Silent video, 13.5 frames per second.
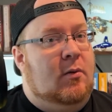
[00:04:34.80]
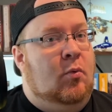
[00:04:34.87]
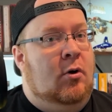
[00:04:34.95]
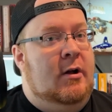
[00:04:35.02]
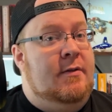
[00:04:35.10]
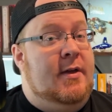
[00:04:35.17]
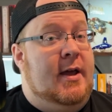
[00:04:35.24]

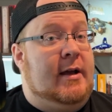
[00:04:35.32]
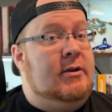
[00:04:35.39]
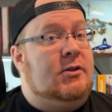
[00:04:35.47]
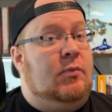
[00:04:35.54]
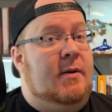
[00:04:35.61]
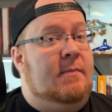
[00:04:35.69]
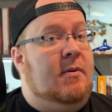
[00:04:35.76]
1, then I can
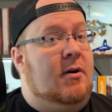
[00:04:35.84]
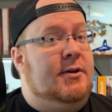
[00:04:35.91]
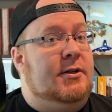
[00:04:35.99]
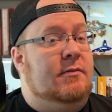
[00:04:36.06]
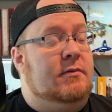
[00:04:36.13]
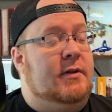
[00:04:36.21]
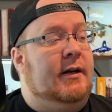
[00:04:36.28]
just read part
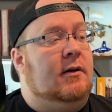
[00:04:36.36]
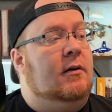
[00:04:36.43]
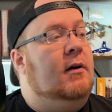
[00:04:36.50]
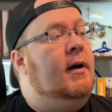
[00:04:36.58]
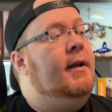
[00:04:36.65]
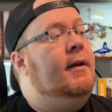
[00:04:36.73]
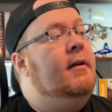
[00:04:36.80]
2 later
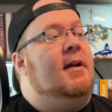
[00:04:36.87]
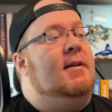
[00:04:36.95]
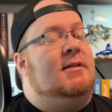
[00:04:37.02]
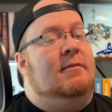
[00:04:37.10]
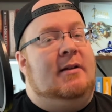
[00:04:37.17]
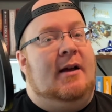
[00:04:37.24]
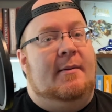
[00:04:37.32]
on because
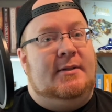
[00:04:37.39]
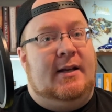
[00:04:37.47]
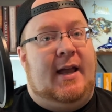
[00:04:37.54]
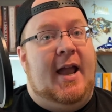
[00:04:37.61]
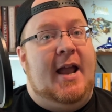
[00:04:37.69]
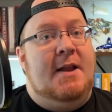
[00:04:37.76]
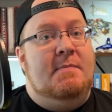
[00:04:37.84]
sometimes it
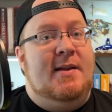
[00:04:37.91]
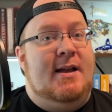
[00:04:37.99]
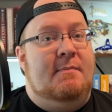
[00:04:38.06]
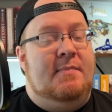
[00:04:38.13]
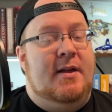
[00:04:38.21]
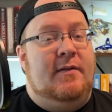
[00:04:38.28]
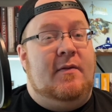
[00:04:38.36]
can be a
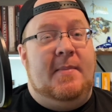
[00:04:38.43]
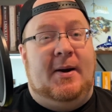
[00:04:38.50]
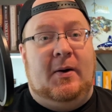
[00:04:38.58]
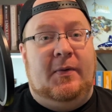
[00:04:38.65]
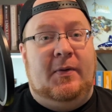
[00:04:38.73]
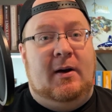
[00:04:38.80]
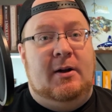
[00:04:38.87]
bit of a
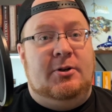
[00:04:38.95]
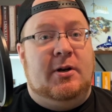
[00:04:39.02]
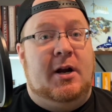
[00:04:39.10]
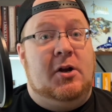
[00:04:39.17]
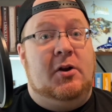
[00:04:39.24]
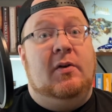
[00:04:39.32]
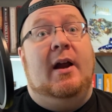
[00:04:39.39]
marathon trying
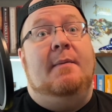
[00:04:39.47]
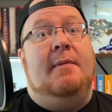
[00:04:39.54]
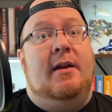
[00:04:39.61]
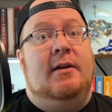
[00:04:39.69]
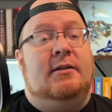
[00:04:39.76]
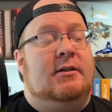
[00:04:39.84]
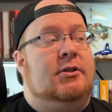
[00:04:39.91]
to cram
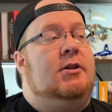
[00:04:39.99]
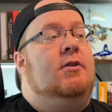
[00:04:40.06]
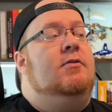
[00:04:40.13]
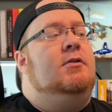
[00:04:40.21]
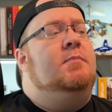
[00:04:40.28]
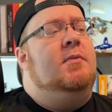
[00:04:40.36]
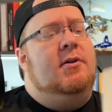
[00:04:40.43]
in such a
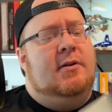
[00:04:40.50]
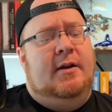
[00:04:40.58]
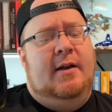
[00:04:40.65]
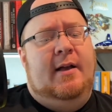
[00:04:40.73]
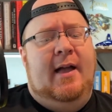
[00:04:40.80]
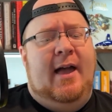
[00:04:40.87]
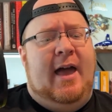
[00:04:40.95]
huge book.
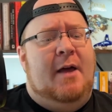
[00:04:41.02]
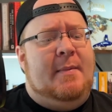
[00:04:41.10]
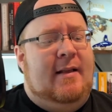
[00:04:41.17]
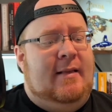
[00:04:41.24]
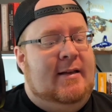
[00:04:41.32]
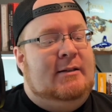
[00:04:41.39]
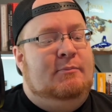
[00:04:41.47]
And I
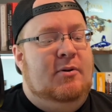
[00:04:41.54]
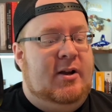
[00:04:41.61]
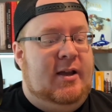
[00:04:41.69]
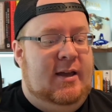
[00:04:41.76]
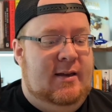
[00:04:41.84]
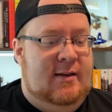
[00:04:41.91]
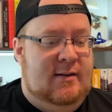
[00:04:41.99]
mean, this book
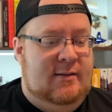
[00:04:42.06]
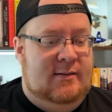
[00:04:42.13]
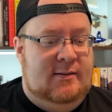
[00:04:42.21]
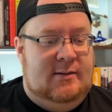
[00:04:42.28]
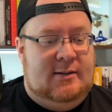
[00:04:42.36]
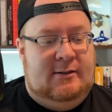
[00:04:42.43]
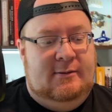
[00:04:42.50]

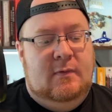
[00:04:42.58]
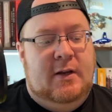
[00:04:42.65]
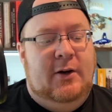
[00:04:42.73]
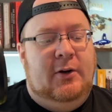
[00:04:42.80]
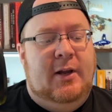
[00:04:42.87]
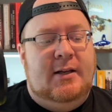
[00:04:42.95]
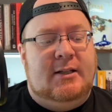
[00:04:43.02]
is
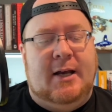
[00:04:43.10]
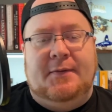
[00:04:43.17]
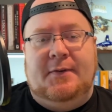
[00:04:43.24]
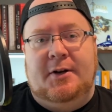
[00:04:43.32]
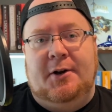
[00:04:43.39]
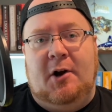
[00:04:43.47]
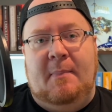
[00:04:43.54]
nearly
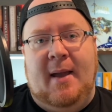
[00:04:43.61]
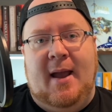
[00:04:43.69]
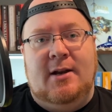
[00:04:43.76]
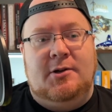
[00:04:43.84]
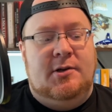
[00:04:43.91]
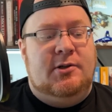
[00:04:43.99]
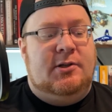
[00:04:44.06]
700 700
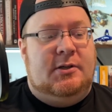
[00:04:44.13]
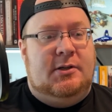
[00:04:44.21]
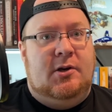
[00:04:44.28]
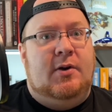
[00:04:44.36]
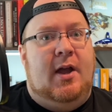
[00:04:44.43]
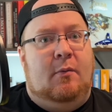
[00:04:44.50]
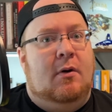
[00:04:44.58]
pages.
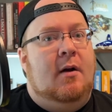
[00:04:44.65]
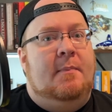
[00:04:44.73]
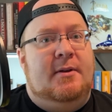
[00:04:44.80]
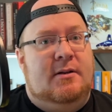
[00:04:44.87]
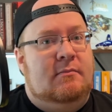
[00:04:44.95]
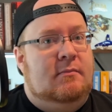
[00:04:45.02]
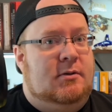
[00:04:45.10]
So yeah, we're up
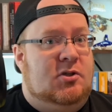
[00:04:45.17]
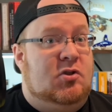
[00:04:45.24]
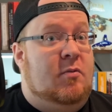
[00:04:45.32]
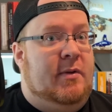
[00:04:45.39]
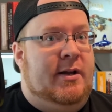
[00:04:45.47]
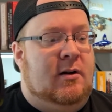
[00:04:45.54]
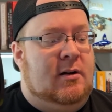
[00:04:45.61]
in
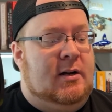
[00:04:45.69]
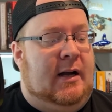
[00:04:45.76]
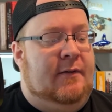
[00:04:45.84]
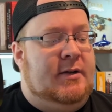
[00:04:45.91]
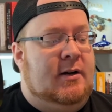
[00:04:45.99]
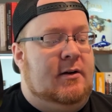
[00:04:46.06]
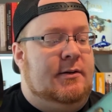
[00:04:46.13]
Stormlight
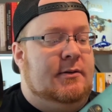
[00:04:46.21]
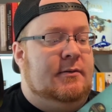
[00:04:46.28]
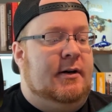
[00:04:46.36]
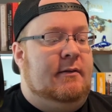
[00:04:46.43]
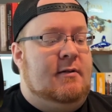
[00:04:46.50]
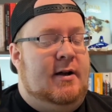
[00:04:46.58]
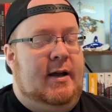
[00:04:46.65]
Archive
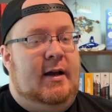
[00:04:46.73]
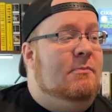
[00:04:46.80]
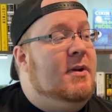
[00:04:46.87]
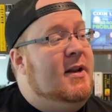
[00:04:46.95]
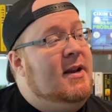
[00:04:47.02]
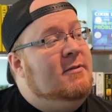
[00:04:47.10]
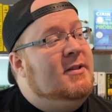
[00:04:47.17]
territory, right?
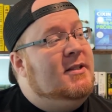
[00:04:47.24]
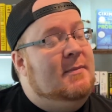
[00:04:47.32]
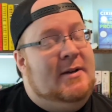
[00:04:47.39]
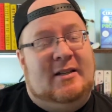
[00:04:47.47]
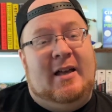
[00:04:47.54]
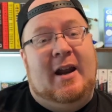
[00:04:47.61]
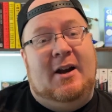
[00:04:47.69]
But anyways, I'm
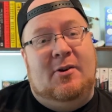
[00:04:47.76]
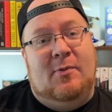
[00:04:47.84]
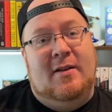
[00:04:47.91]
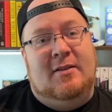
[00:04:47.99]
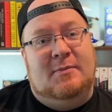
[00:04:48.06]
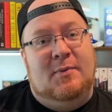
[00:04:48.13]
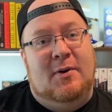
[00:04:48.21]
excited to
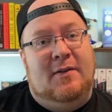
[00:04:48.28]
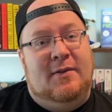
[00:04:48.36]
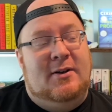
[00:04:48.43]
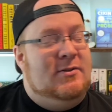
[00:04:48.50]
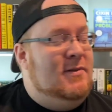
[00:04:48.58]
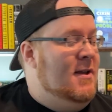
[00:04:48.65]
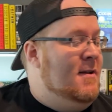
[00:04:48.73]
read this book
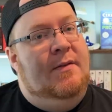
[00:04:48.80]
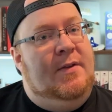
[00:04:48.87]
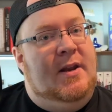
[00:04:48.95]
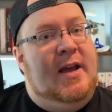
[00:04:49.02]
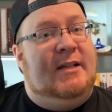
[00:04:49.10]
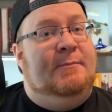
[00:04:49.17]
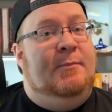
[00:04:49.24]
eventually. The
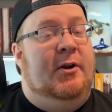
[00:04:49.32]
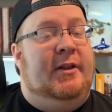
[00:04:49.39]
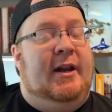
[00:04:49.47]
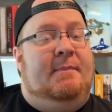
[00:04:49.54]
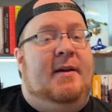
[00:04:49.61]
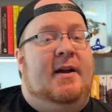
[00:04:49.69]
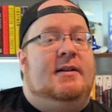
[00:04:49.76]
next book that
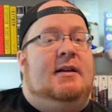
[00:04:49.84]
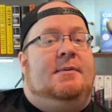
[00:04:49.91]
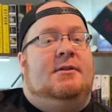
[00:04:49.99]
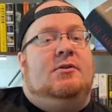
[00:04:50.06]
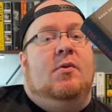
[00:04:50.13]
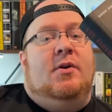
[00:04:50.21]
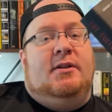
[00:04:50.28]
I picked up is
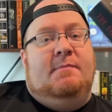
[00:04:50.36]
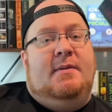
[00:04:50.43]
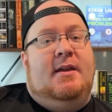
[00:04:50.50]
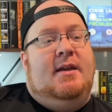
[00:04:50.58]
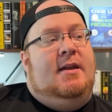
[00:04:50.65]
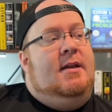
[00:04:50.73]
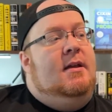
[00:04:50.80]
going to
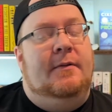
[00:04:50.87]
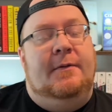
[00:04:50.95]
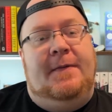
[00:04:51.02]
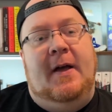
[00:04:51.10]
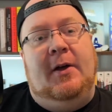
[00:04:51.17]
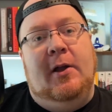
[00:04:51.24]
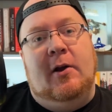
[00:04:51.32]
be The
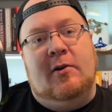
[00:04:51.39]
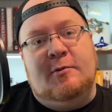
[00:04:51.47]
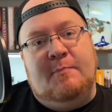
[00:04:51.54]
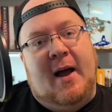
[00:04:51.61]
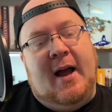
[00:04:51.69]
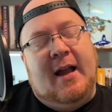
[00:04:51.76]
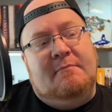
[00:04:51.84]
Failures
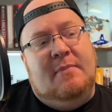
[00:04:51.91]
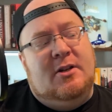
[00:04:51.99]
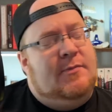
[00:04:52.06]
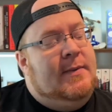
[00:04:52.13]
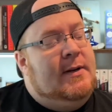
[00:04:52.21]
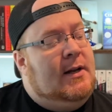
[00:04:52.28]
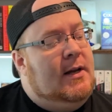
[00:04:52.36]
by
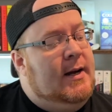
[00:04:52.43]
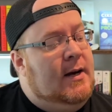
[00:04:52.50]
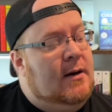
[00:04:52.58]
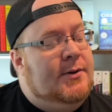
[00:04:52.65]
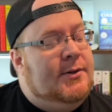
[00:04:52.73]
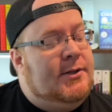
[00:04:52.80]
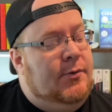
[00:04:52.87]
Benjamin
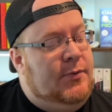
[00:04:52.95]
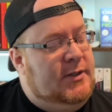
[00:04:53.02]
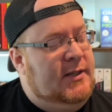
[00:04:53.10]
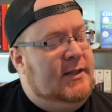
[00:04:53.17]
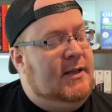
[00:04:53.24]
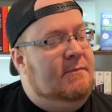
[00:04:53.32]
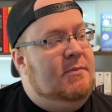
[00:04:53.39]
Lyer. So this
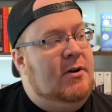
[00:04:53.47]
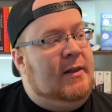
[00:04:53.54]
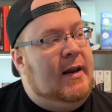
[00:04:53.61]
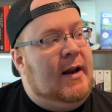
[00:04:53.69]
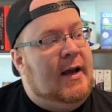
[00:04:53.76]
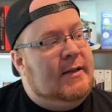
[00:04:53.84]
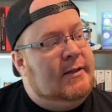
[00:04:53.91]
is a book
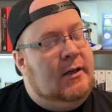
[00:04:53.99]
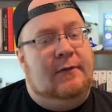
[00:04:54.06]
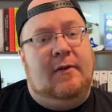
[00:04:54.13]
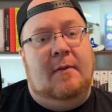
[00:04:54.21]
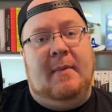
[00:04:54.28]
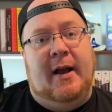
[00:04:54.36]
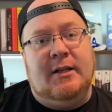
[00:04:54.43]
that I saw
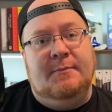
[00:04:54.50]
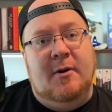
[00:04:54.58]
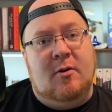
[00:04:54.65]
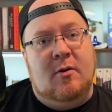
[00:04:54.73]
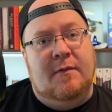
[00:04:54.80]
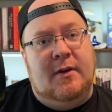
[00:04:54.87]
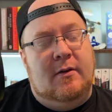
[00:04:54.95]
from Mike's Book
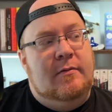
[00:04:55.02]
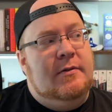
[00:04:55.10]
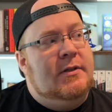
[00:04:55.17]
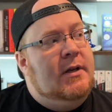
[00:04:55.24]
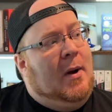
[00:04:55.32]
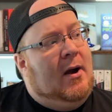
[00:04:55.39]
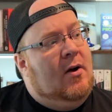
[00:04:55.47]
Reviews,
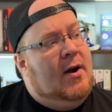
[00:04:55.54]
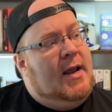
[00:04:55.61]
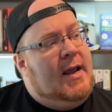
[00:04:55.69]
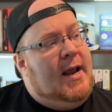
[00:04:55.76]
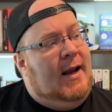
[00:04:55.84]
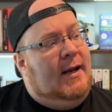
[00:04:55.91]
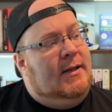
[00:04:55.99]
where
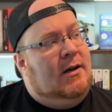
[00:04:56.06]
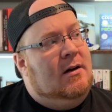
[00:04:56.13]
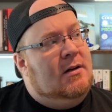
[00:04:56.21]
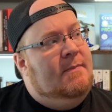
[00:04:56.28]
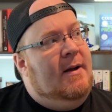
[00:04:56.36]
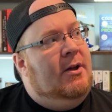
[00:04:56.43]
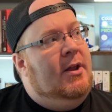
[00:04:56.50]
he talked
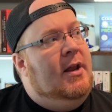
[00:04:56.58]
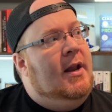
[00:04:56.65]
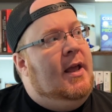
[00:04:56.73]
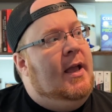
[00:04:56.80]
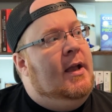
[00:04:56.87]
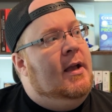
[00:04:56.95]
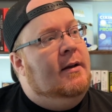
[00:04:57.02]
about it
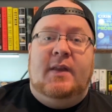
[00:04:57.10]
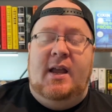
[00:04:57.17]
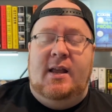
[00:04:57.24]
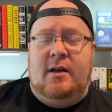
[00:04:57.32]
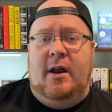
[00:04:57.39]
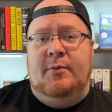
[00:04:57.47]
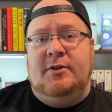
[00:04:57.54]
and he
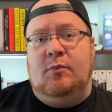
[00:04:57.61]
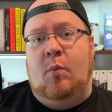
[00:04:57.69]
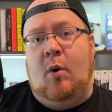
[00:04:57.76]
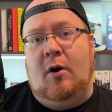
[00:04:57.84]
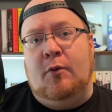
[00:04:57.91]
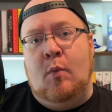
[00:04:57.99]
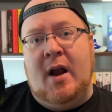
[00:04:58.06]
thought it was
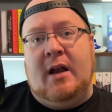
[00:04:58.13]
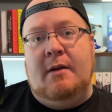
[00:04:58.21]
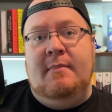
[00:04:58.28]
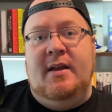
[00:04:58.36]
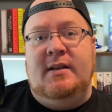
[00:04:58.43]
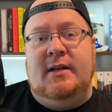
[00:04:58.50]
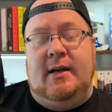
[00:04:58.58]
worth
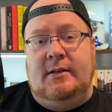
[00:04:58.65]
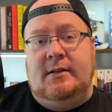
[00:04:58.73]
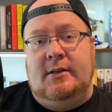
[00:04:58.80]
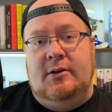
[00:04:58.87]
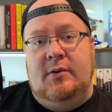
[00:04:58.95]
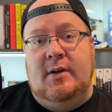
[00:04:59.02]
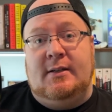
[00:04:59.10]
recommending
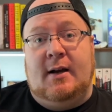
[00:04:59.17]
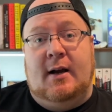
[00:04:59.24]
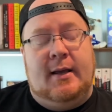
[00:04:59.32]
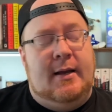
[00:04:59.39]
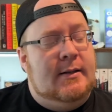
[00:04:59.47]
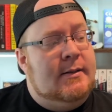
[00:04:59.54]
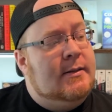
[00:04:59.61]
to his
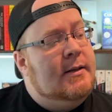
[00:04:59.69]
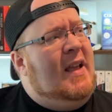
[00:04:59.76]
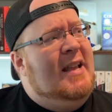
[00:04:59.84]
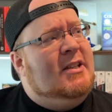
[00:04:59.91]
audience. And